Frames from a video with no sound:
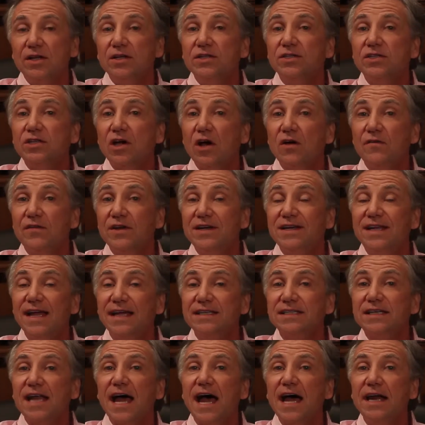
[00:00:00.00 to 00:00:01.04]
So if it
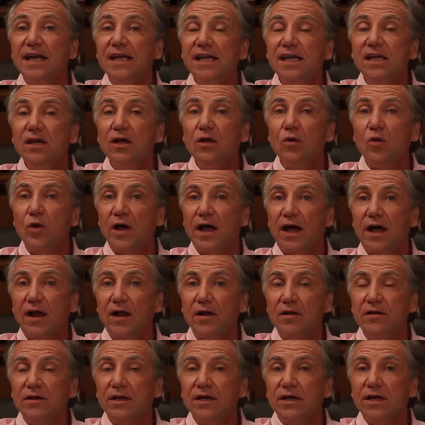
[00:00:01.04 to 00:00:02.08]
does not heal
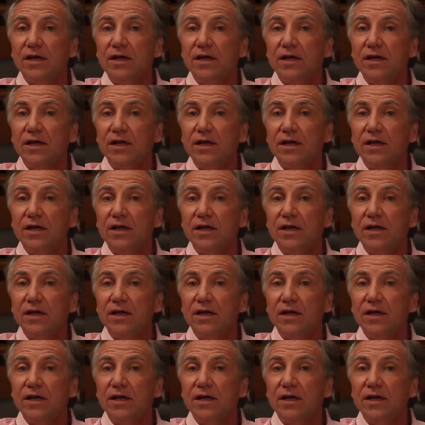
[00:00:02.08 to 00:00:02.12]
well,